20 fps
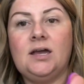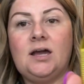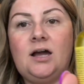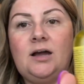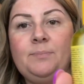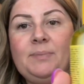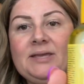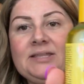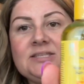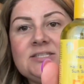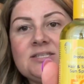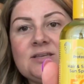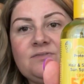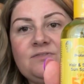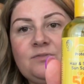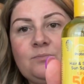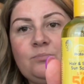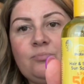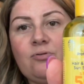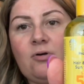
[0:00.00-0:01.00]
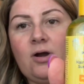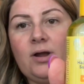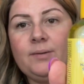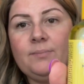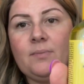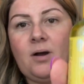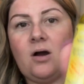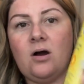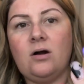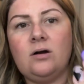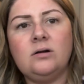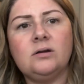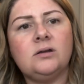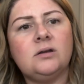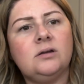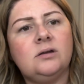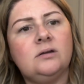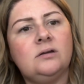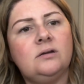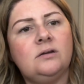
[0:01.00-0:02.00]
I picked this up from Primark,
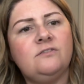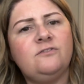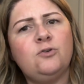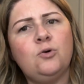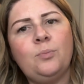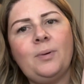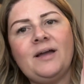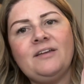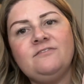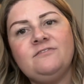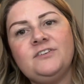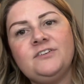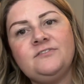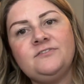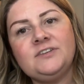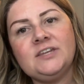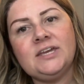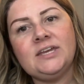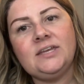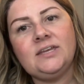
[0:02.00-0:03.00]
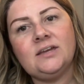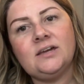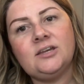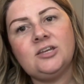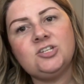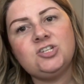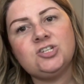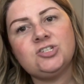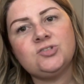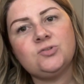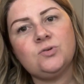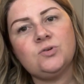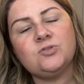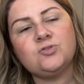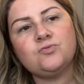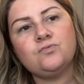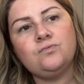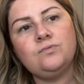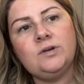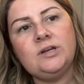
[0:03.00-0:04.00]
£4.50, and I just thought it
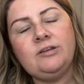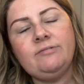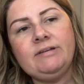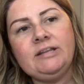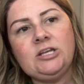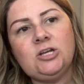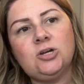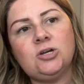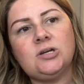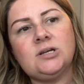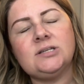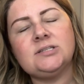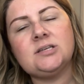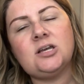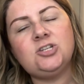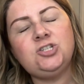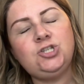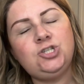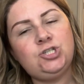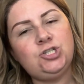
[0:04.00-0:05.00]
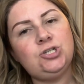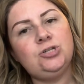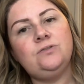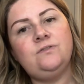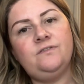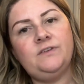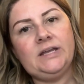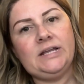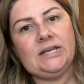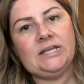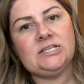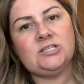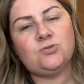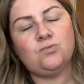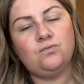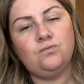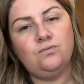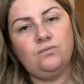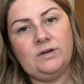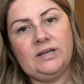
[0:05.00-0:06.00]
was really, really good because I do feel it's
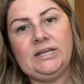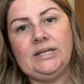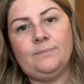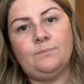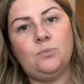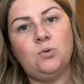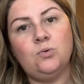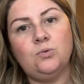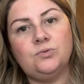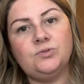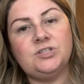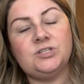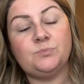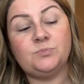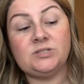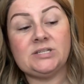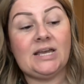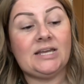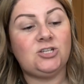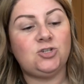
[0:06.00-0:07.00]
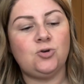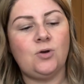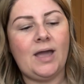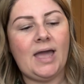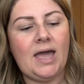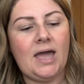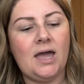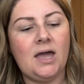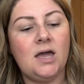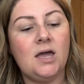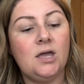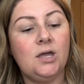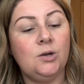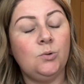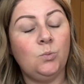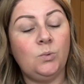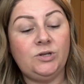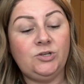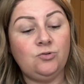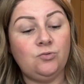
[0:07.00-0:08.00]
really important to protect your hair
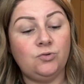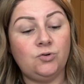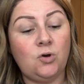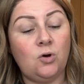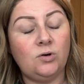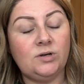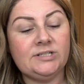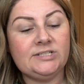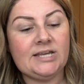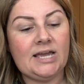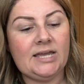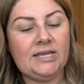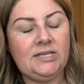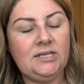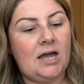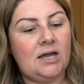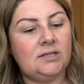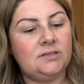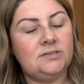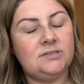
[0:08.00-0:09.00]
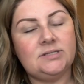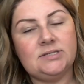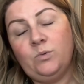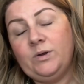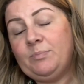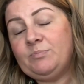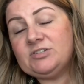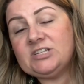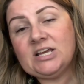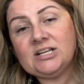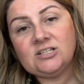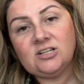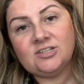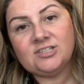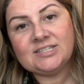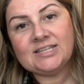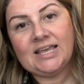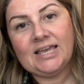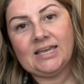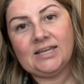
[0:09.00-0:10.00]
when you're on holiday, and we protect our
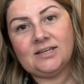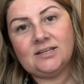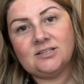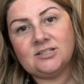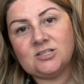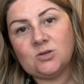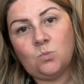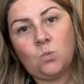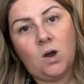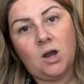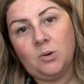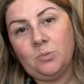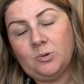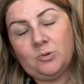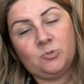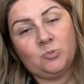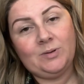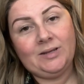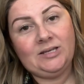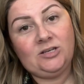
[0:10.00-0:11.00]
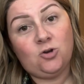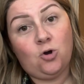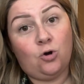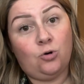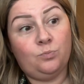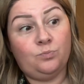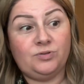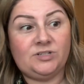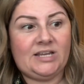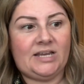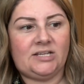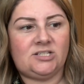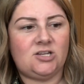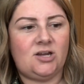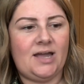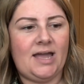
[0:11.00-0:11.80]
skin, so why would we not protect our